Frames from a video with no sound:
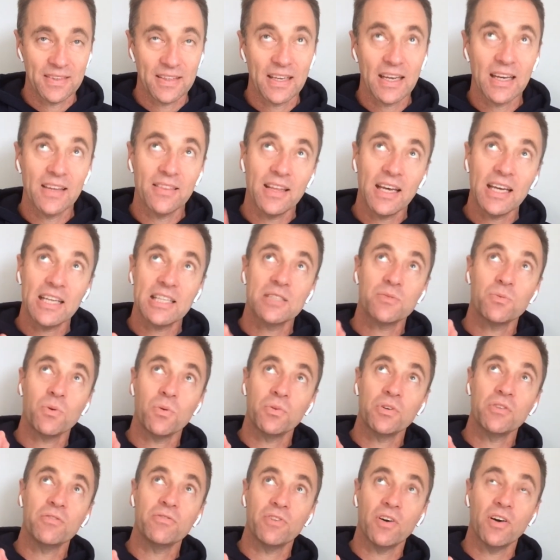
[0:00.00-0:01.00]
And that's what
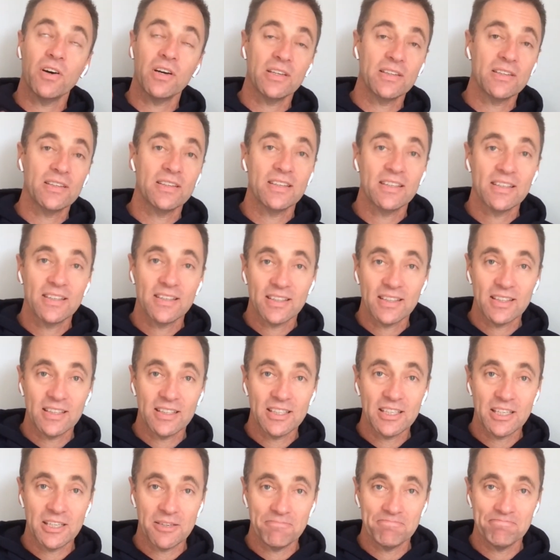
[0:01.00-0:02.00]
we find in
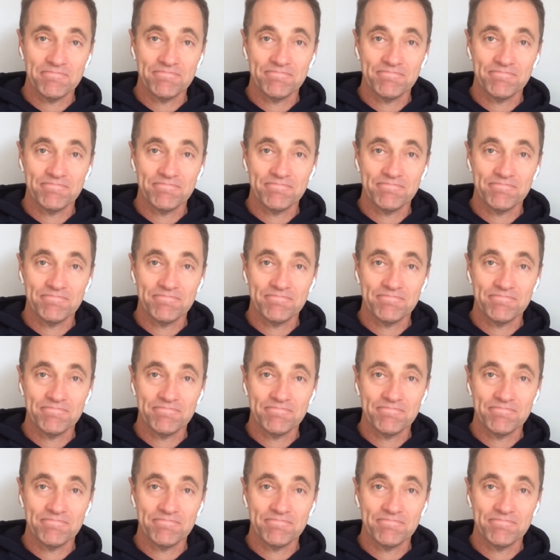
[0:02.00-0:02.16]
him.